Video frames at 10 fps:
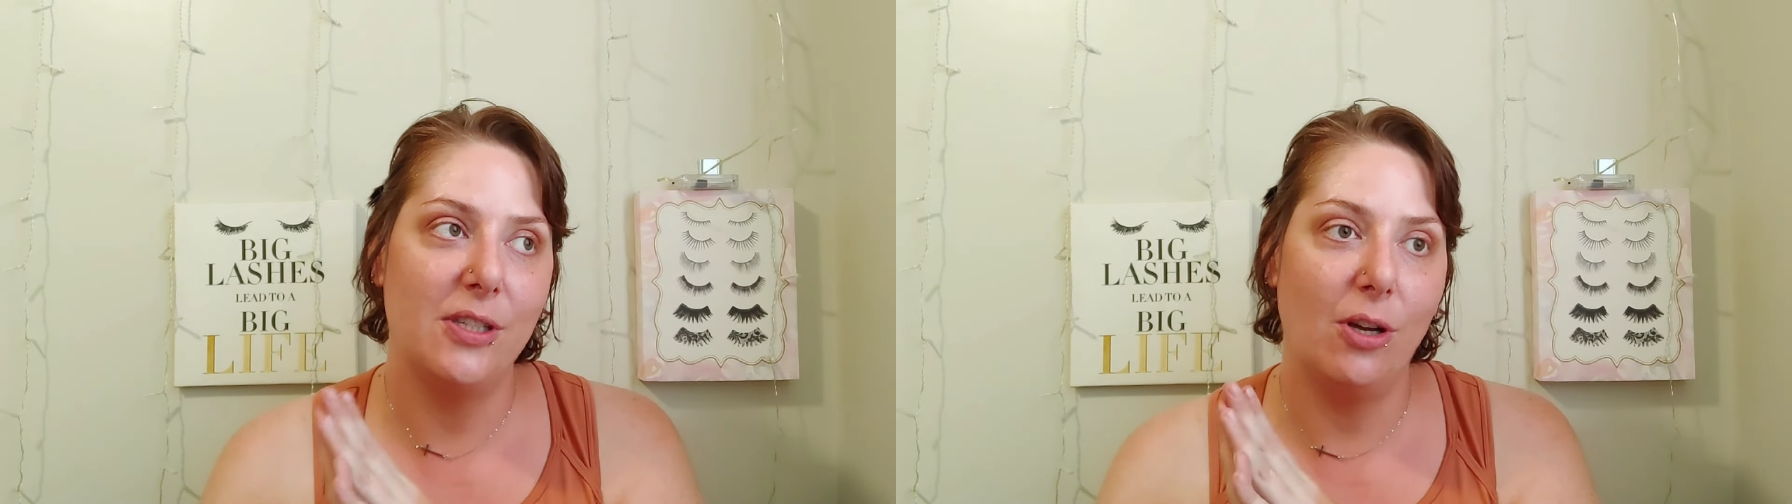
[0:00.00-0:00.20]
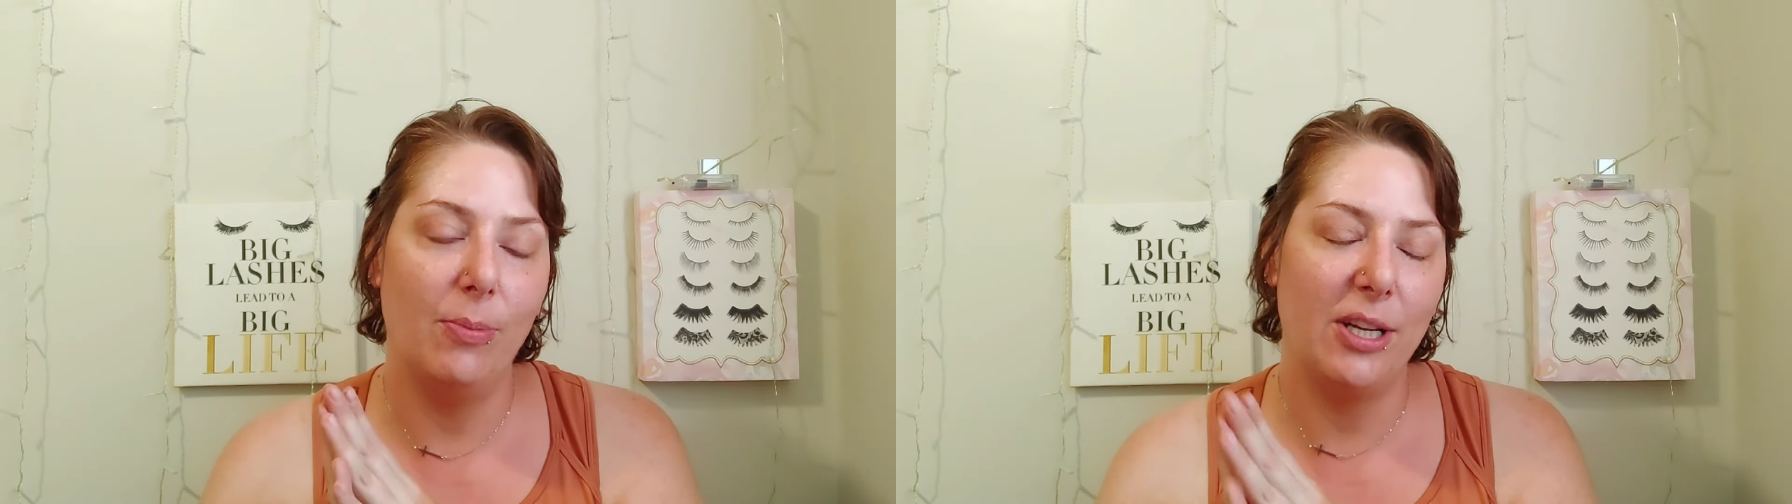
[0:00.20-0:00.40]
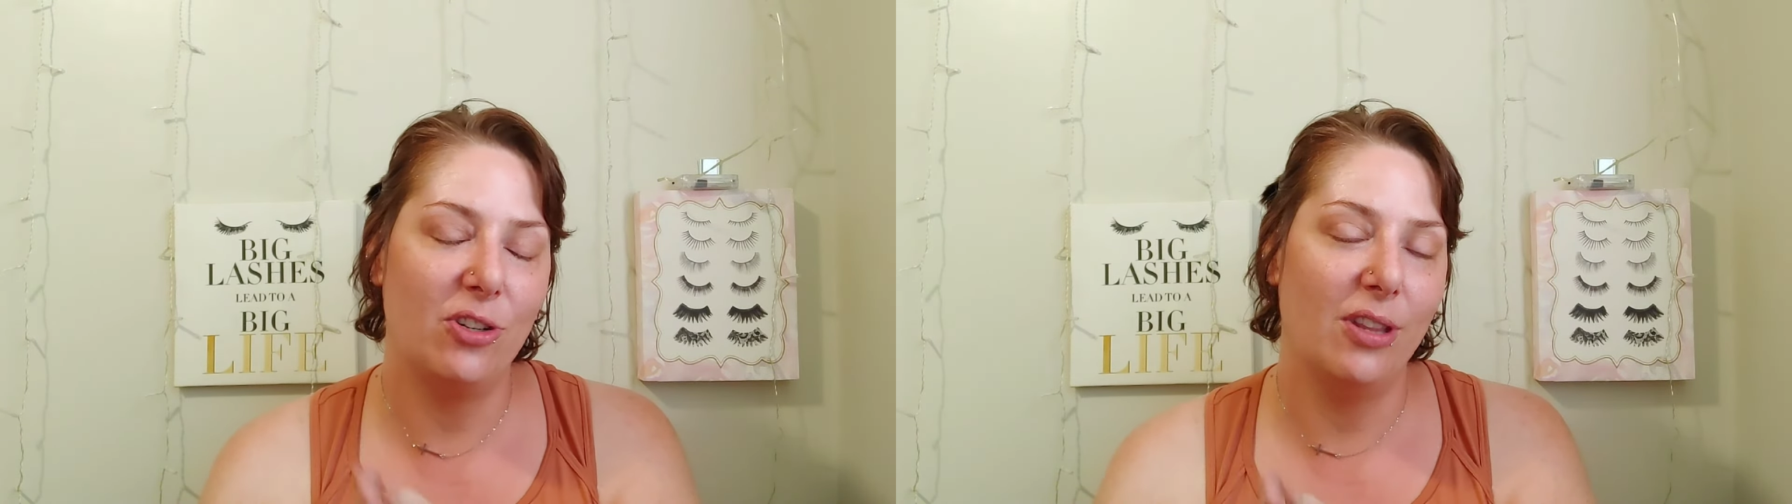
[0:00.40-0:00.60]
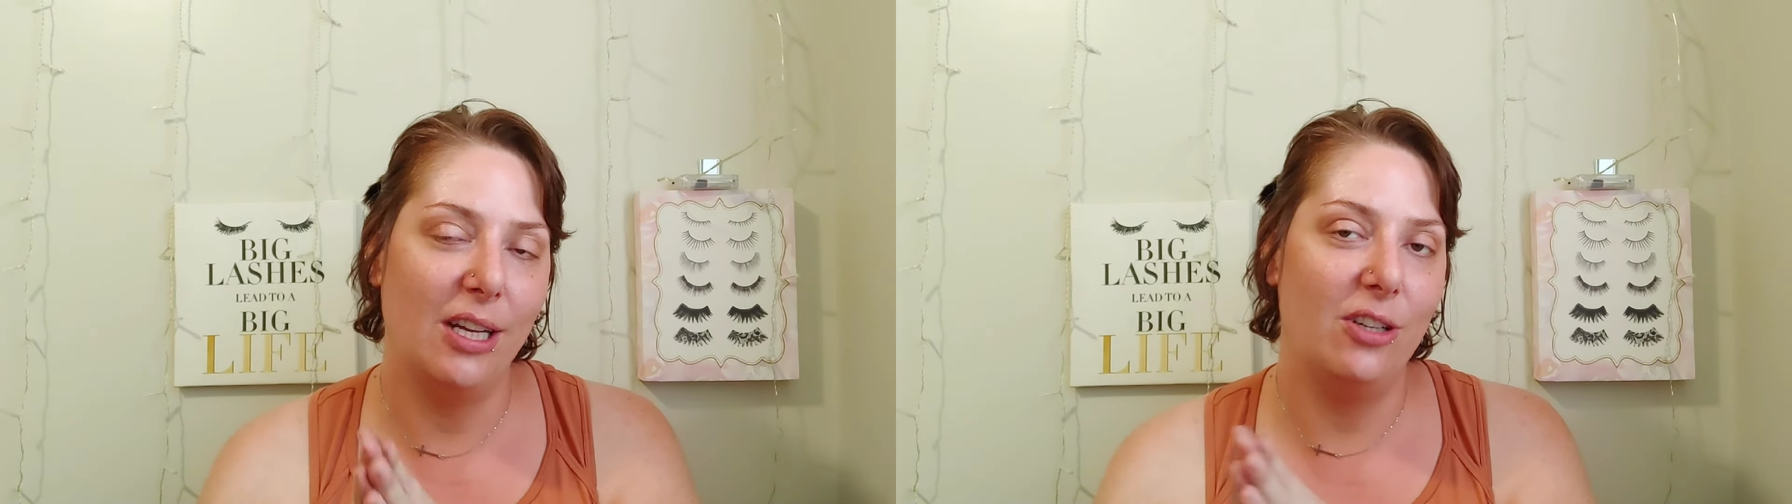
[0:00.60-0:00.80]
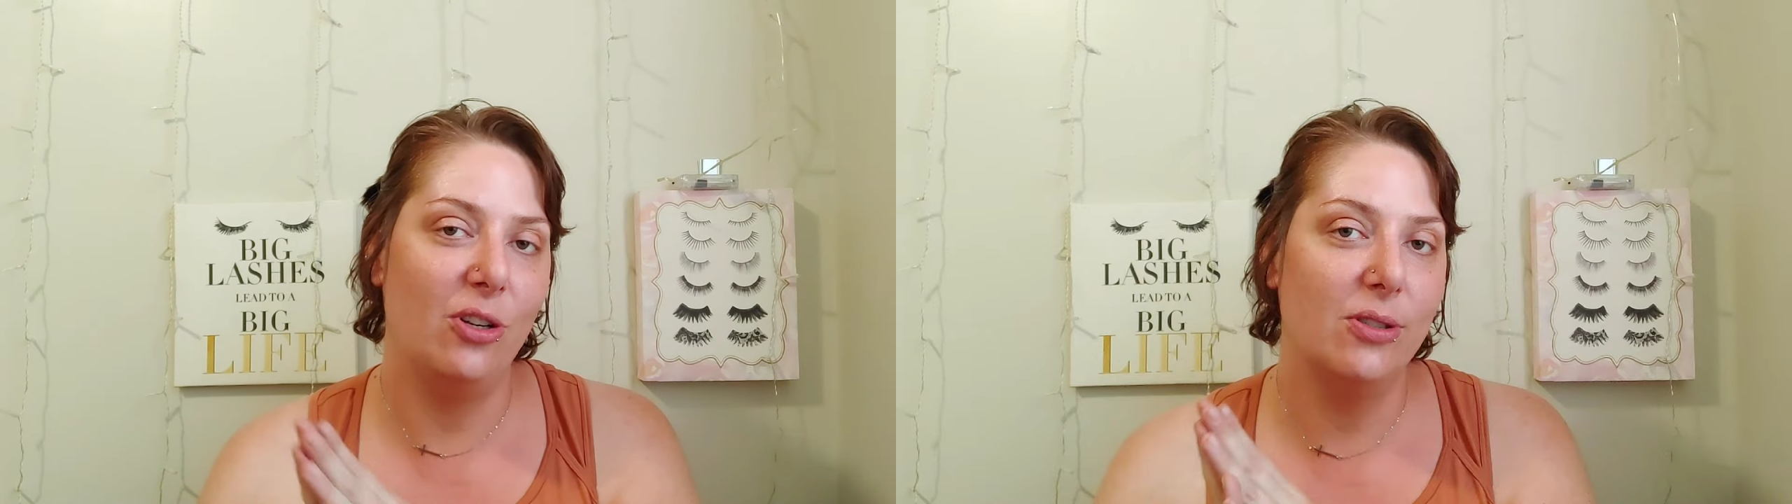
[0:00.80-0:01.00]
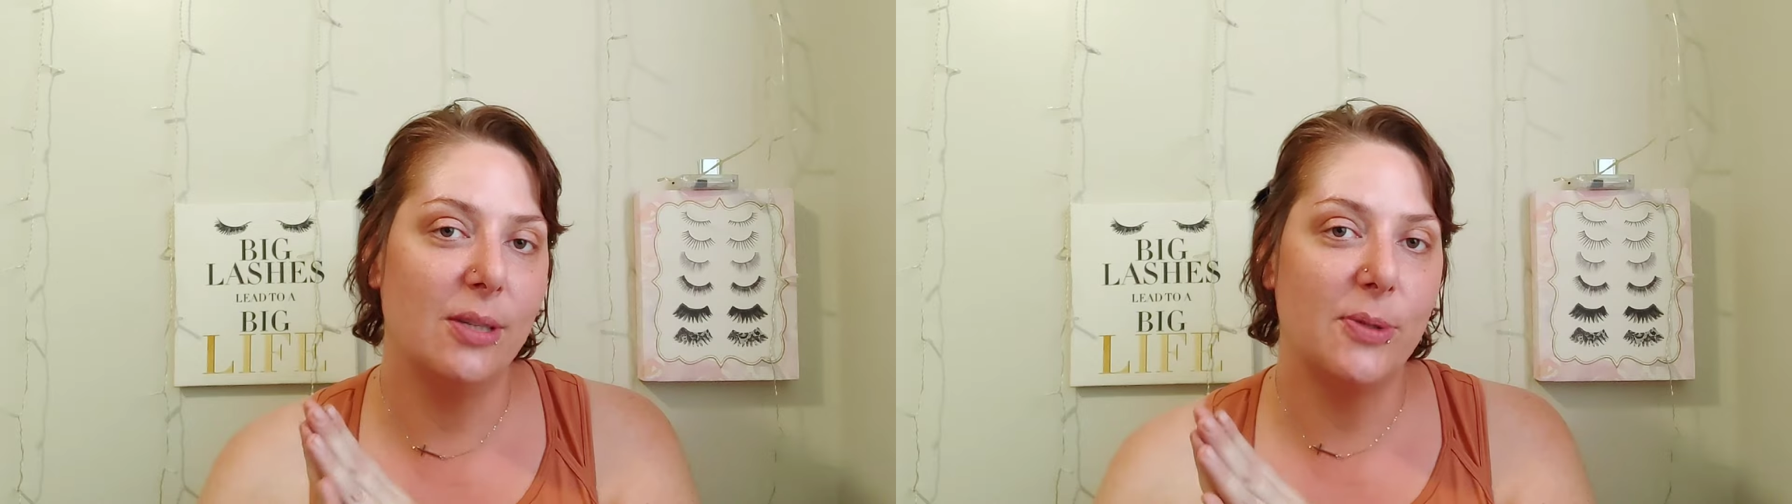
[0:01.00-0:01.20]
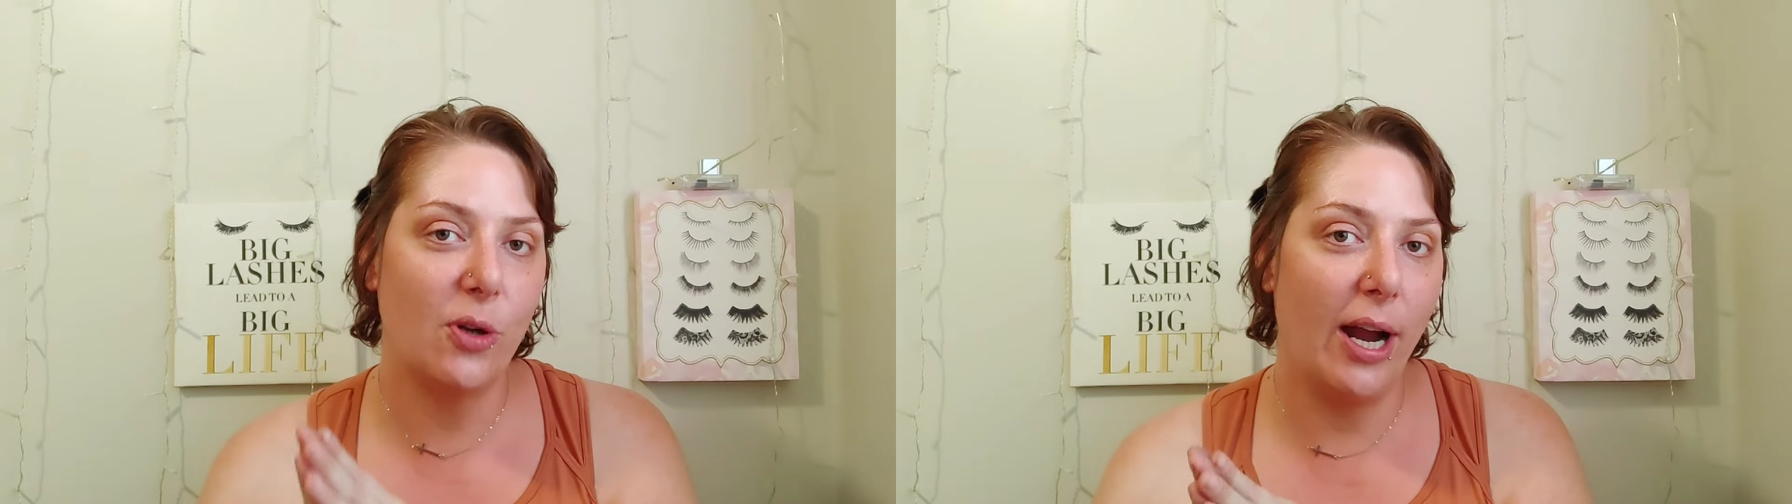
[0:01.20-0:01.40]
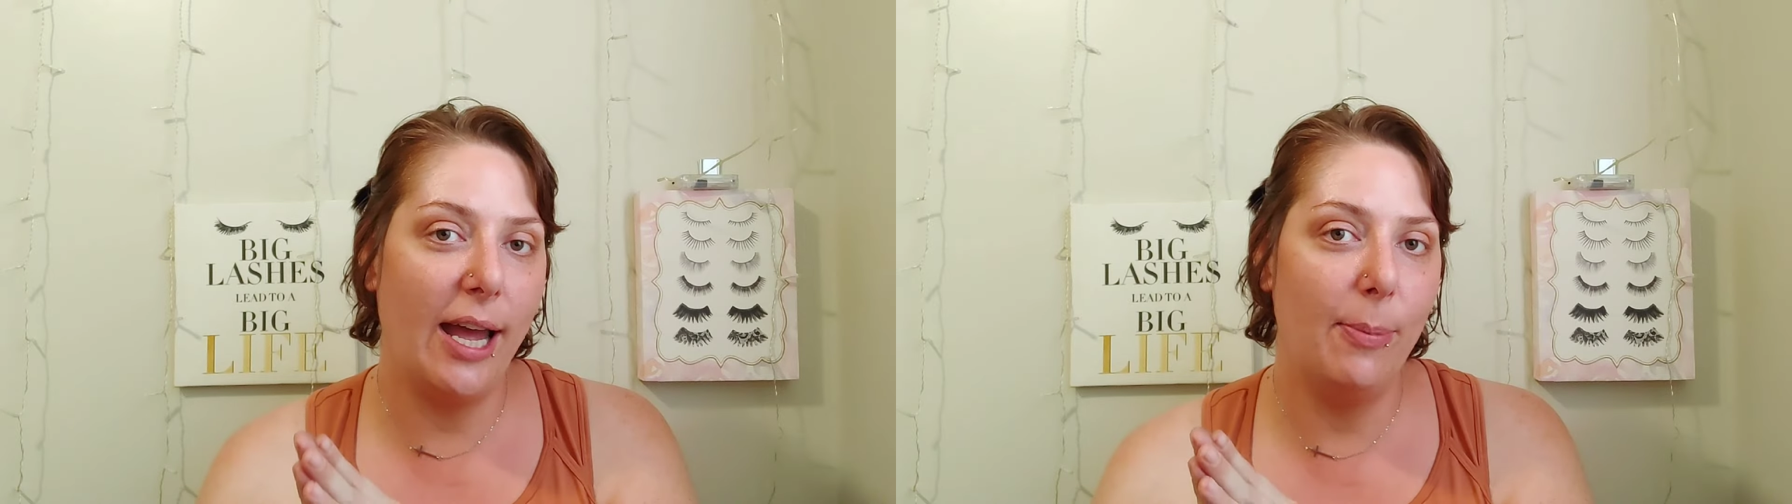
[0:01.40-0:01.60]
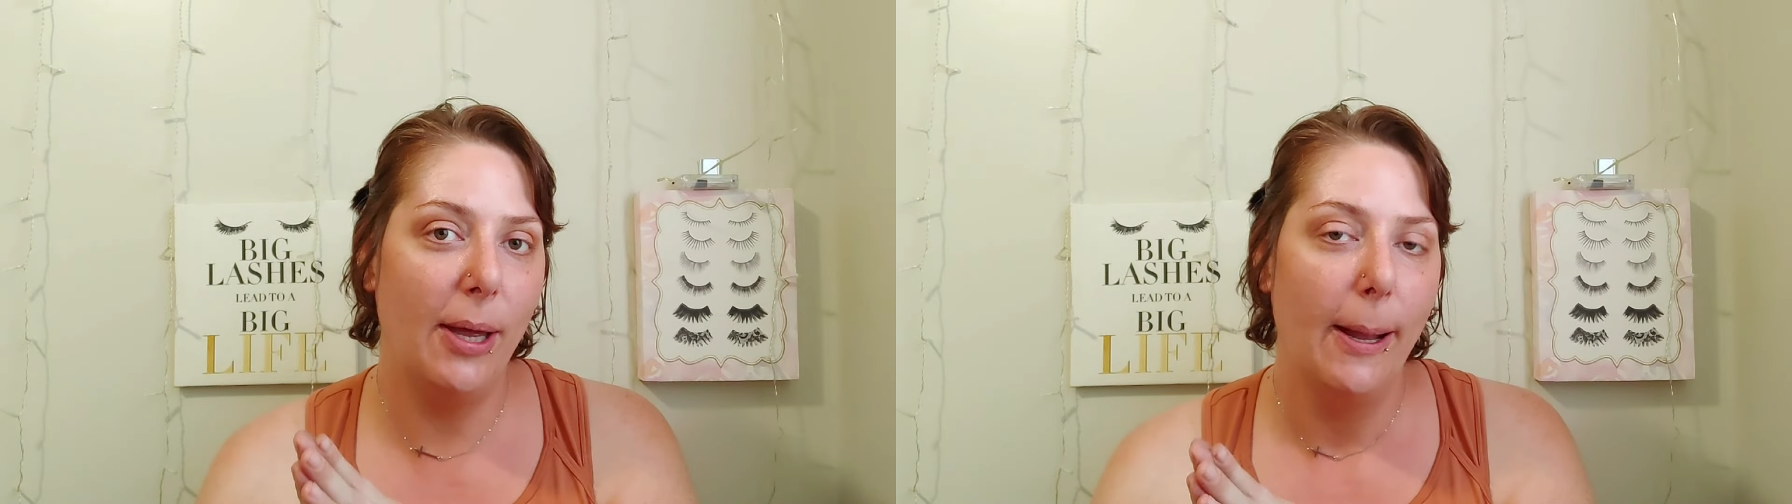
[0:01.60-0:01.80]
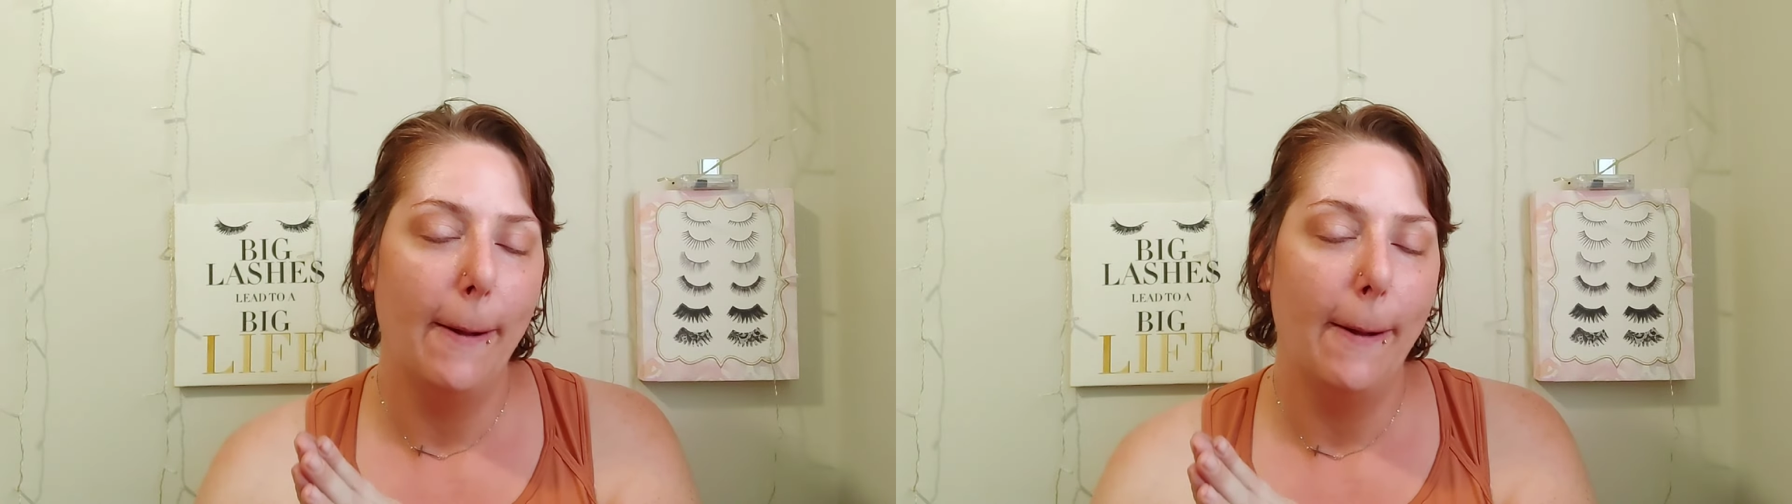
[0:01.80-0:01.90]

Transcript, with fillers: So make sure that you do subscribe.